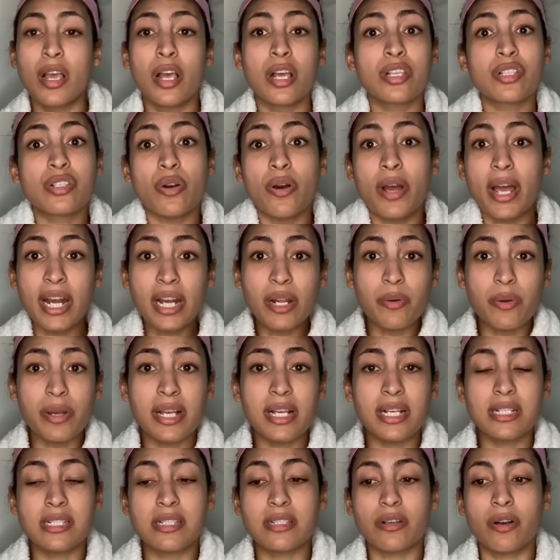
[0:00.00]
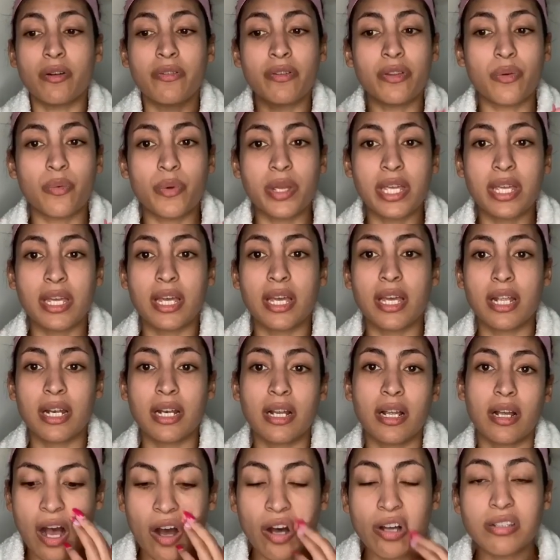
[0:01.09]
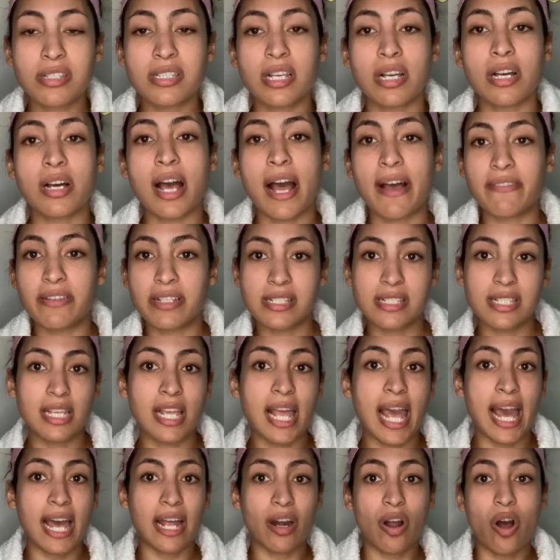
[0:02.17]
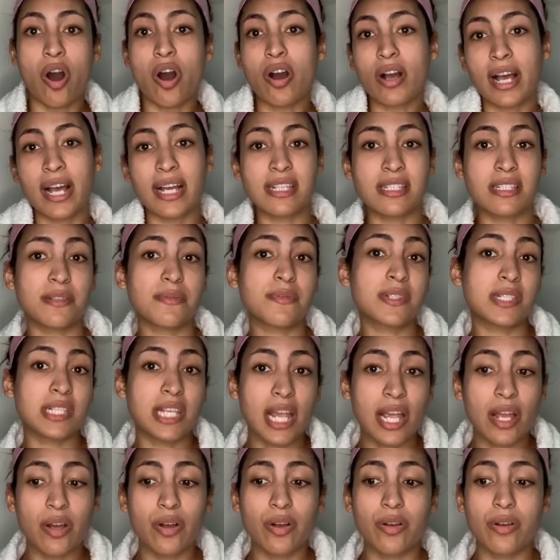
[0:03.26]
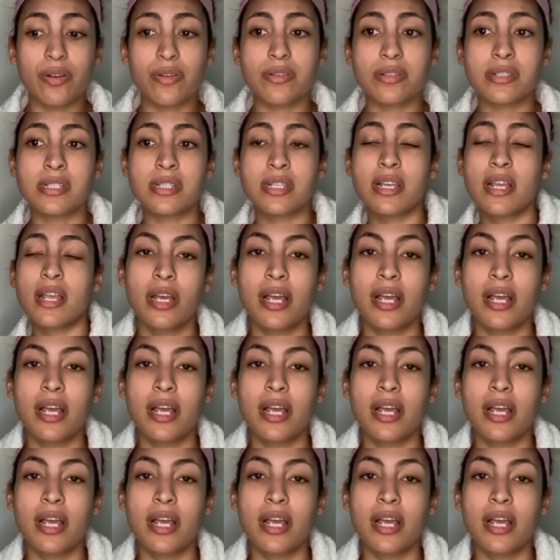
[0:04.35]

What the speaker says: So anyways, over the weekend, Ulta obviously had all kinds of sales.